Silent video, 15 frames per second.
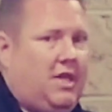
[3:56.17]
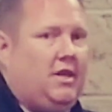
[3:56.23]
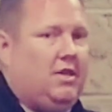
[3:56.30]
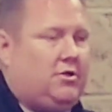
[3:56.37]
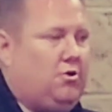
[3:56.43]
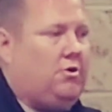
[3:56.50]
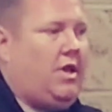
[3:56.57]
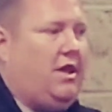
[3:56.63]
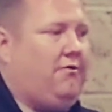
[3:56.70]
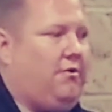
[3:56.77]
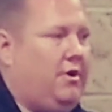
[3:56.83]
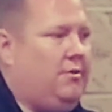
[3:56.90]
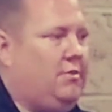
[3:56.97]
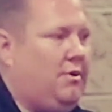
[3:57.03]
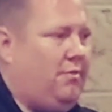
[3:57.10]
then it's okay
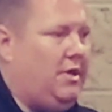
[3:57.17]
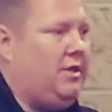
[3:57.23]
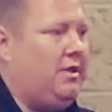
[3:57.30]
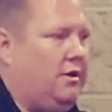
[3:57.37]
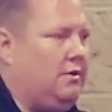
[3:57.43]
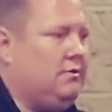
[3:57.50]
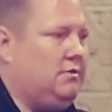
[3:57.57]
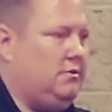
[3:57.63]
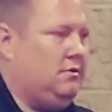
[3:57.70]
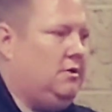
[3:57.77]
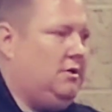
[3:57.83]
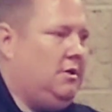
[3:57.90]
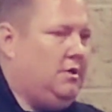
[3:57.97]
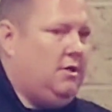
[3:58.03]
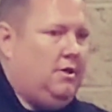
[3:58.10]
for him to be
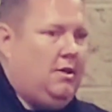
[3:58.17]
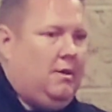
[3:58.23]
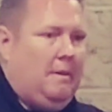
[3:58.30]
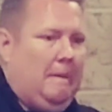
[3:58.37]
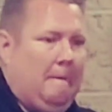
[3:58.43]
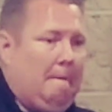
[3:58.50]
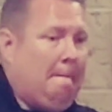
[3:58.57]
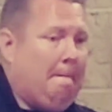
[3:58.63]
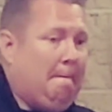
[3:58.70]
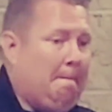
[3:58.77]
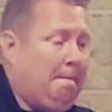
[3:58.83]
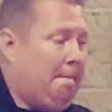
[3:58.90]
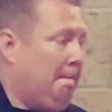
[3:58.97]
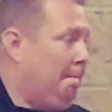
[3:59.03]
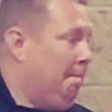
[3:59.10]
there. there, Well, they're not
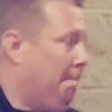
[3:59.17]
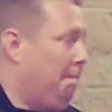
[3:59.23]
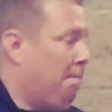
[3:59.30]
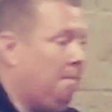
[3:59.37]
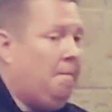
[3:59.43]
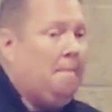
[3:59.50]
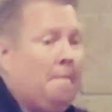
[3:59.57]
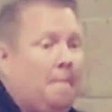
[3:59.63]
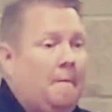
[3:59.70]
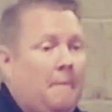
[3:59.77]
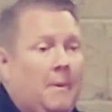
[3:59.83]
staying, but what if they're